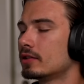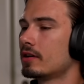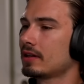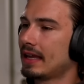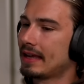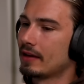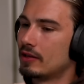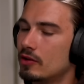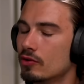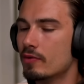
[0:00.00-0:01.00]
Talk like a
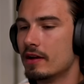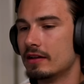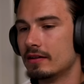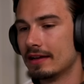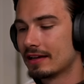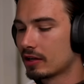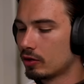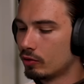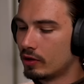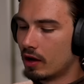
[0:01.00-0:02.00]
human,
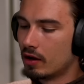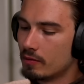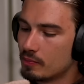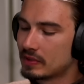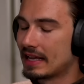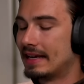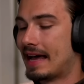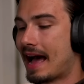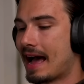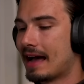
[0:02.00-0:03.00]
include ums and
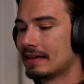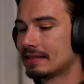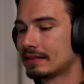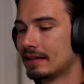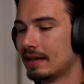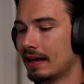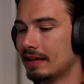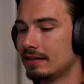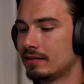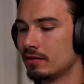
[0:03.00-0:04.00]
ass,
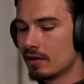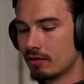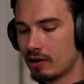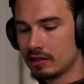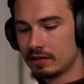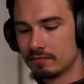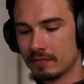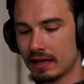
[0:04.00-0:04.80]
and you know what?